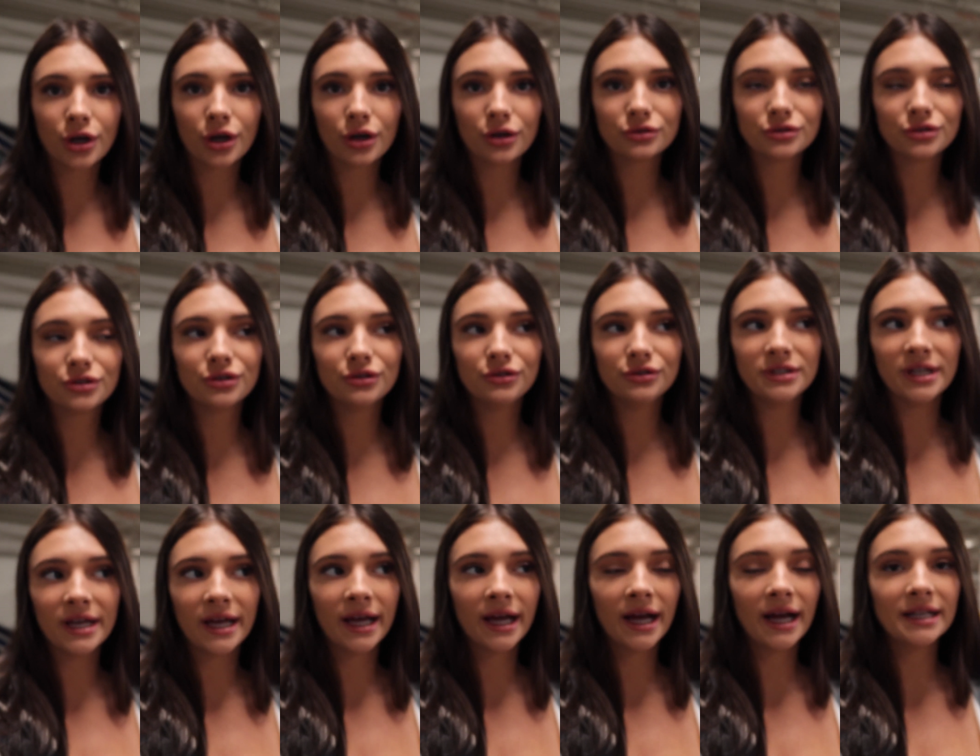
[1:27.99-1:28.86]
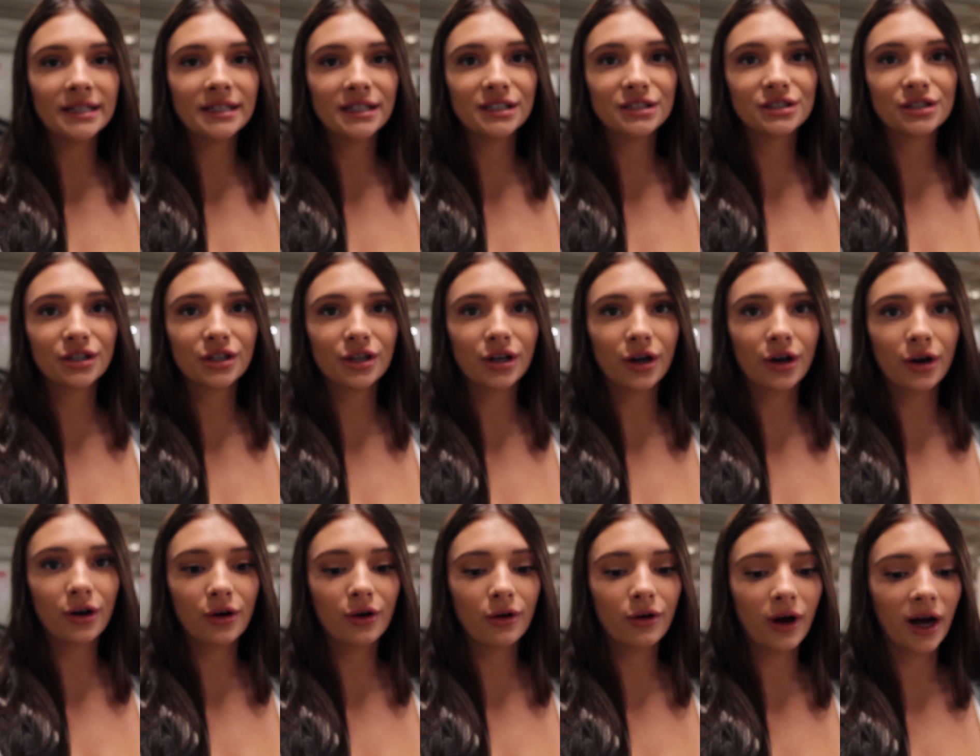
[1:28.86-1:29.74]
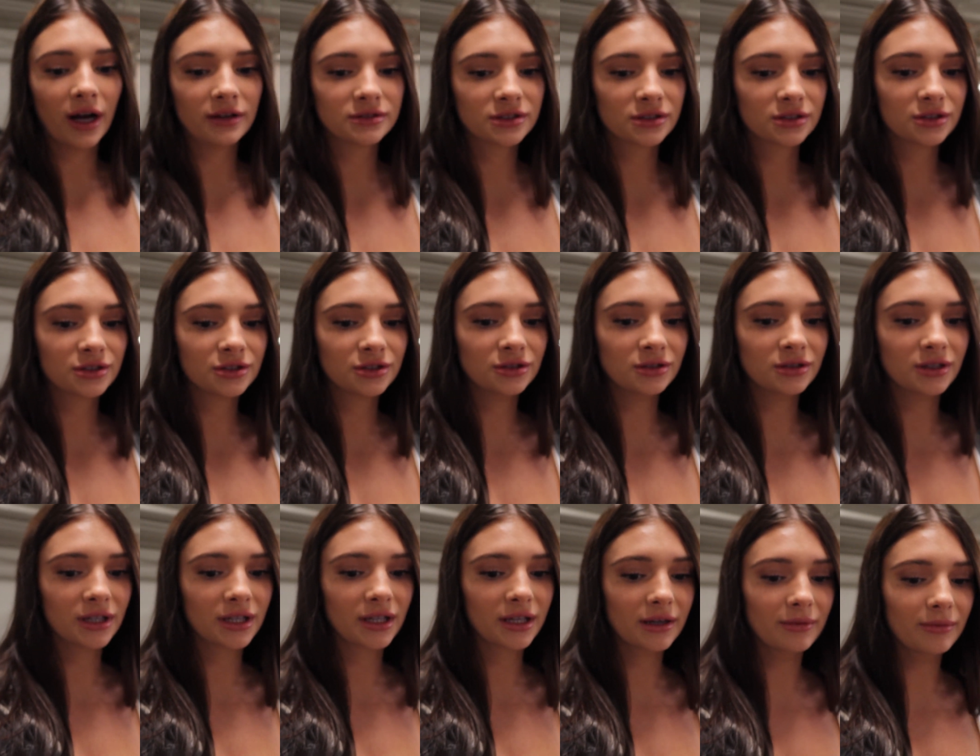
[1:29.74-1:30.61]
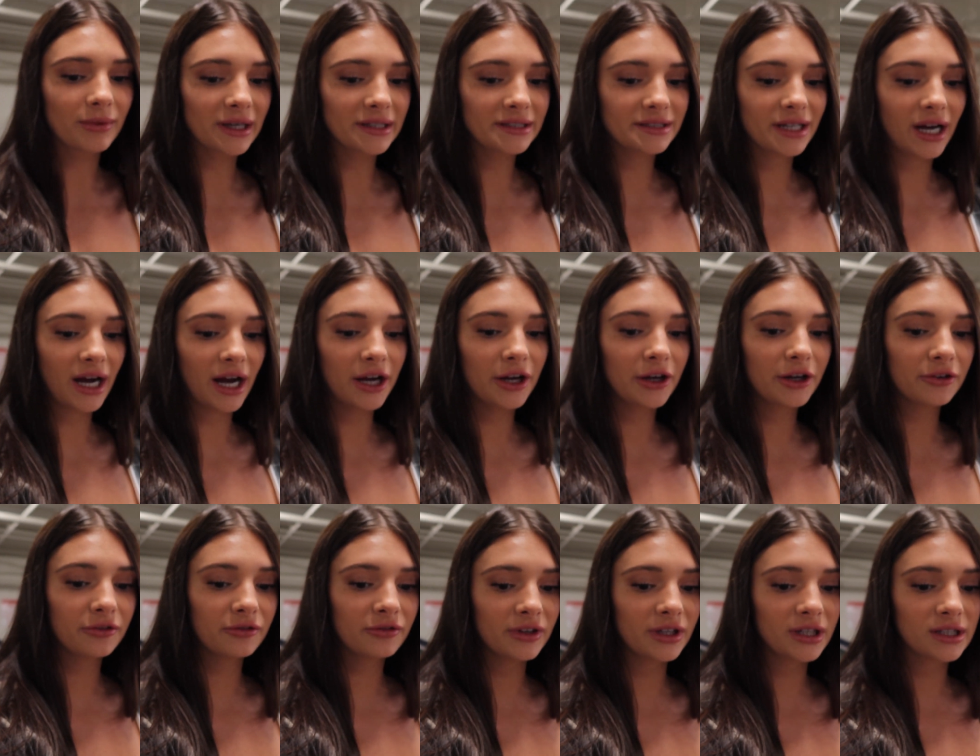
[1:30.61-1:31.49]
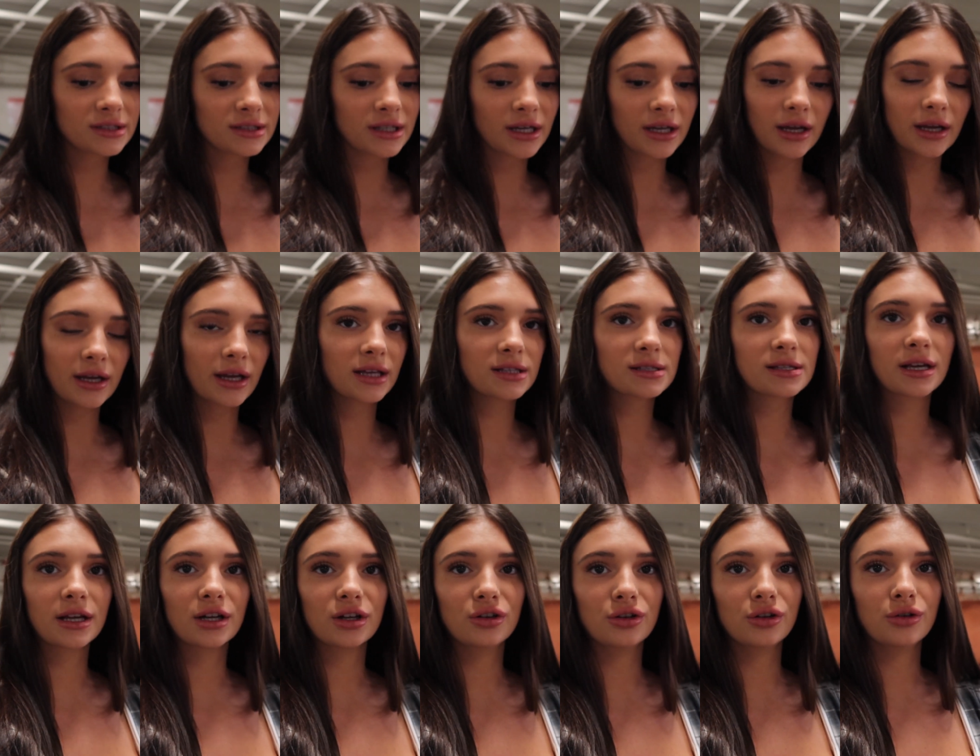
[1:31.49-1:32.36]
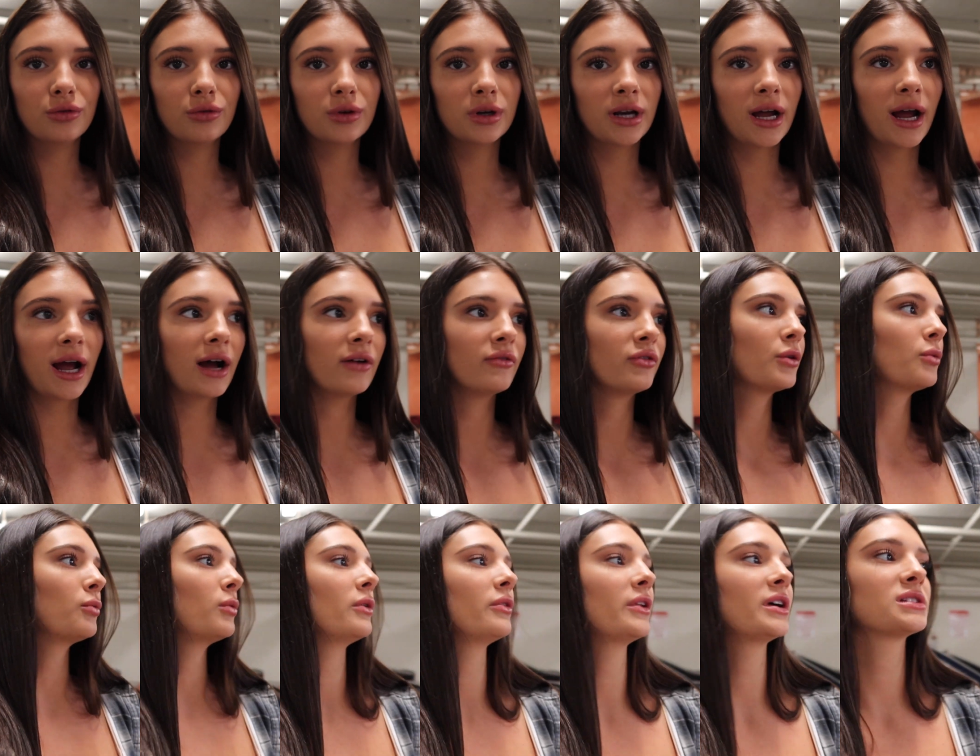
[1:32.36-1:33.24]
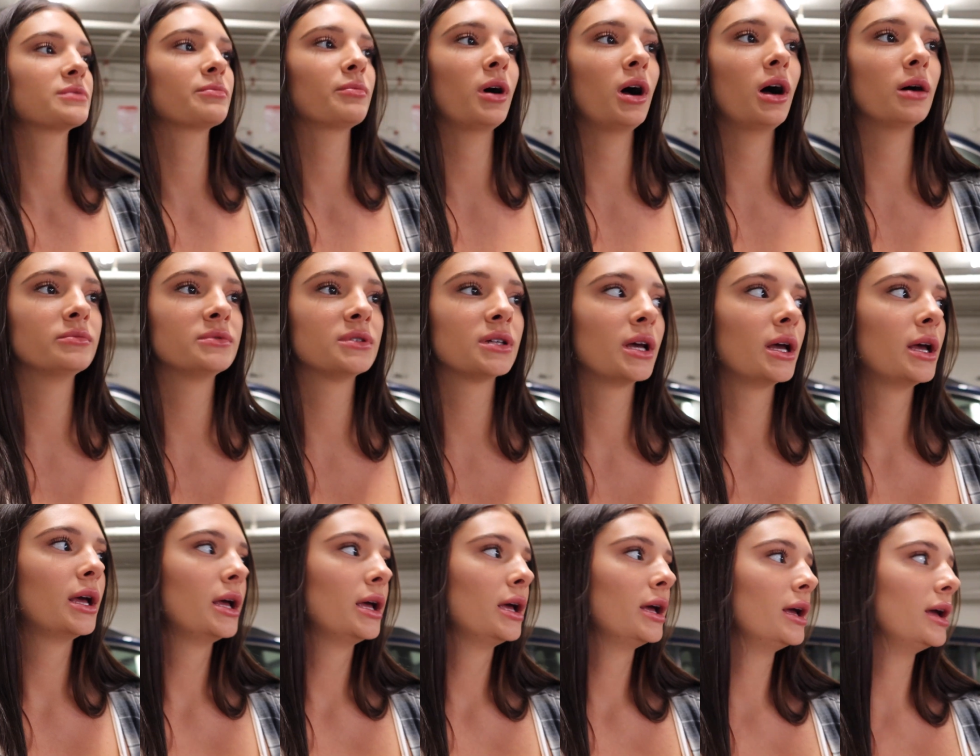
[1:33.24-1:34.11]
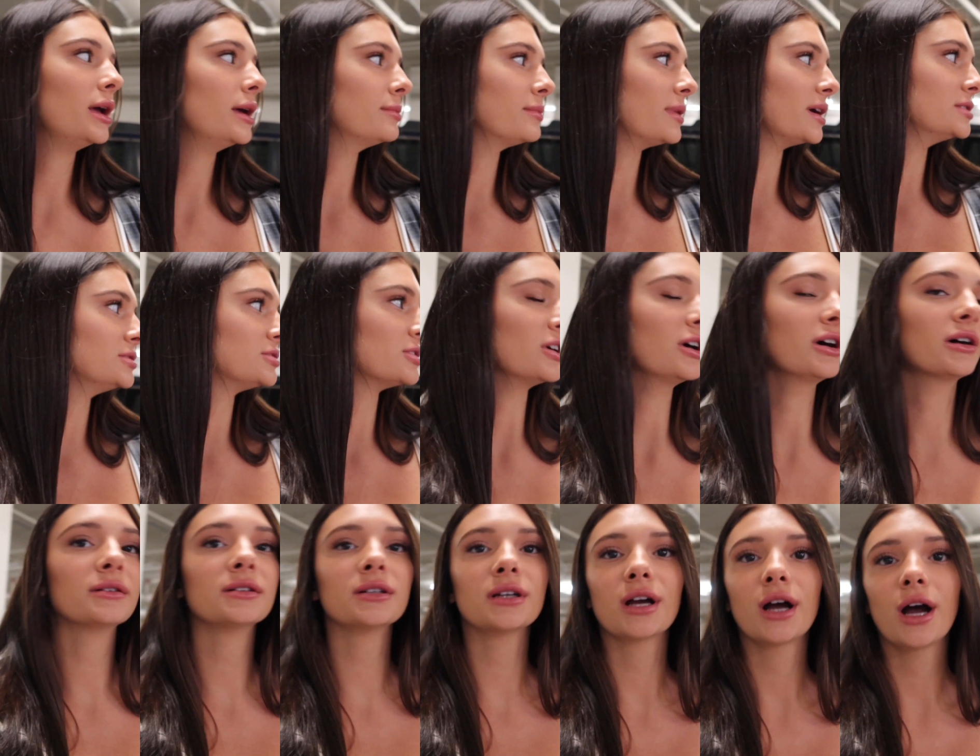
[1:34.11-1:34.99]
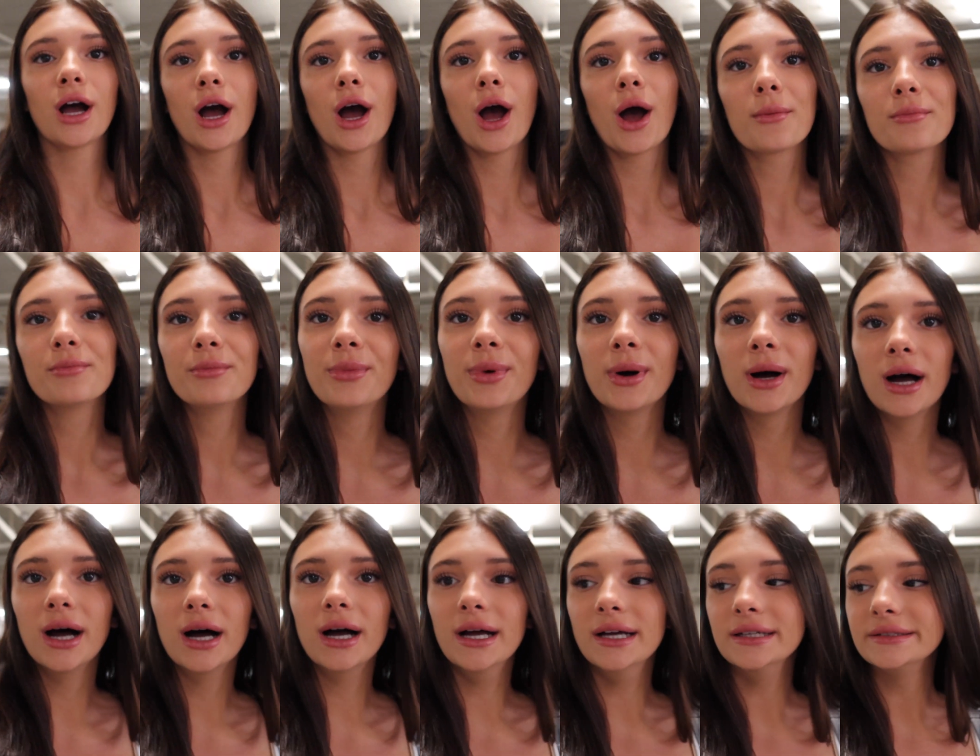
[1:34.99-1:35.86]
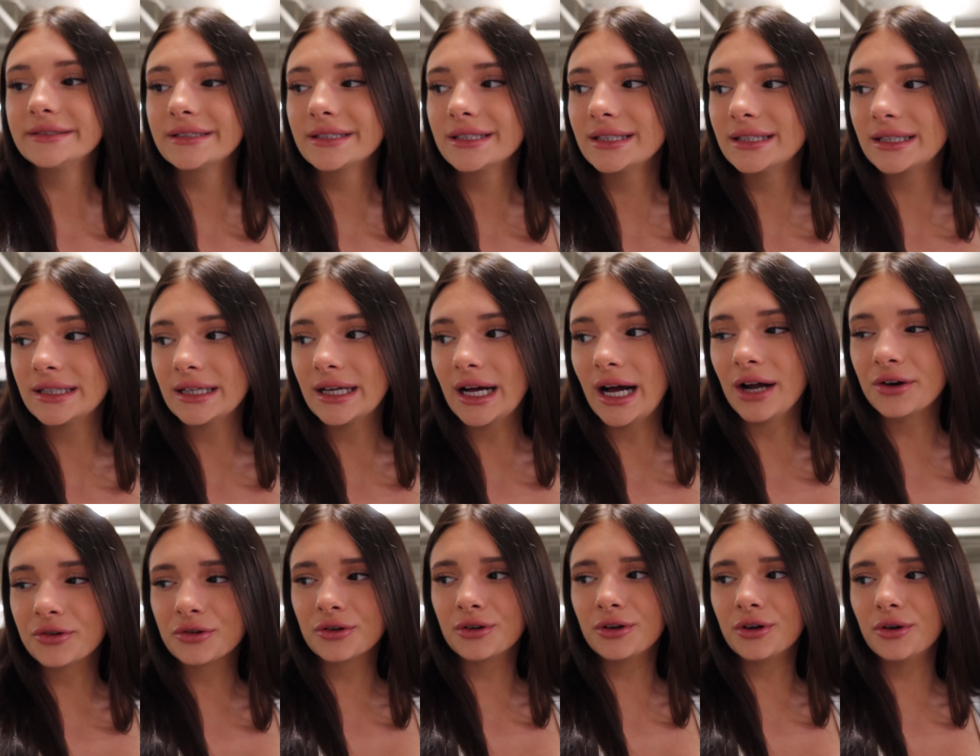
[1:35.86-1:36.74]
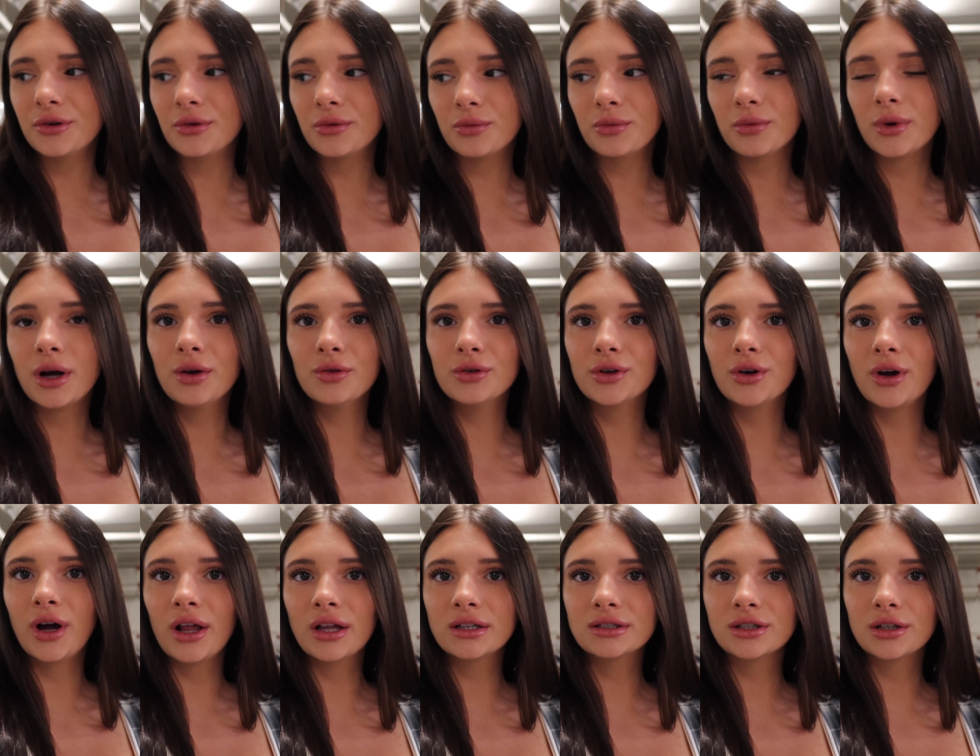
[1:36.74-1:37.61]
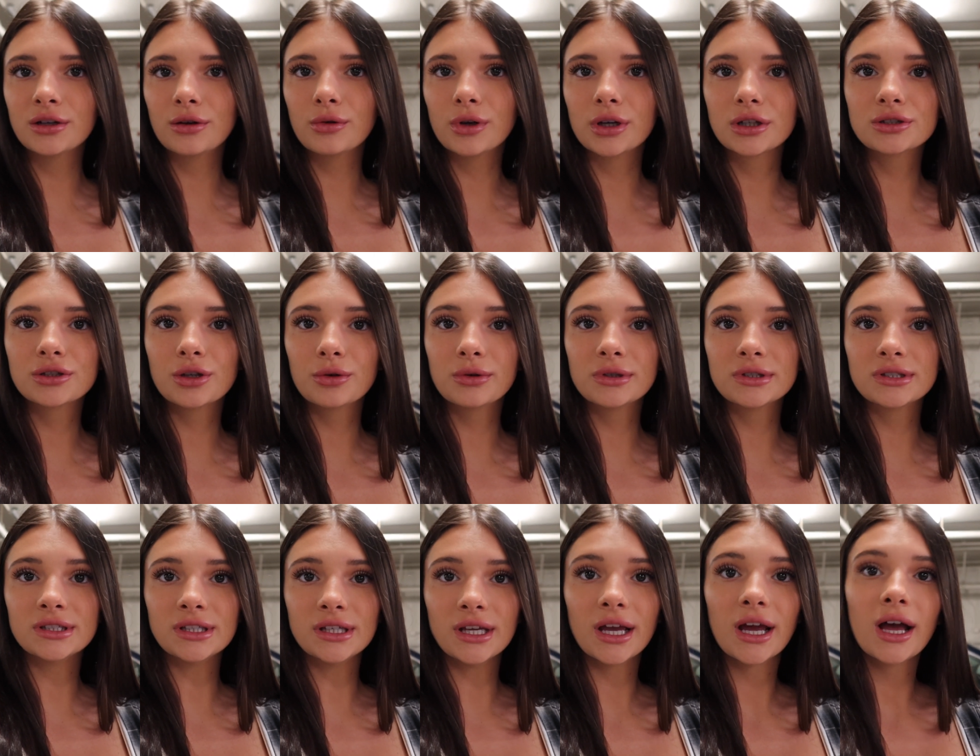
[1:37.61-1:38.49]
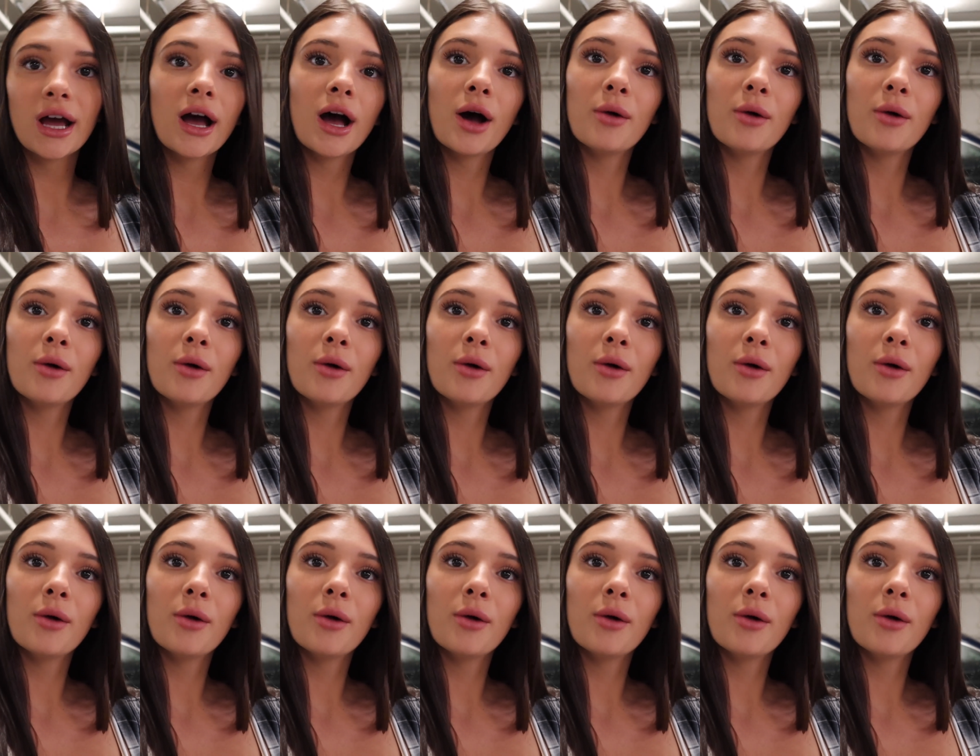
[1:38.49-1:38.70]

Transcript: So today I need to go after the shoot and get my tire fixed, like I guess get a new one. I have the one that's popped in my trunk, but I don't know how it's gonna work, so we'll see.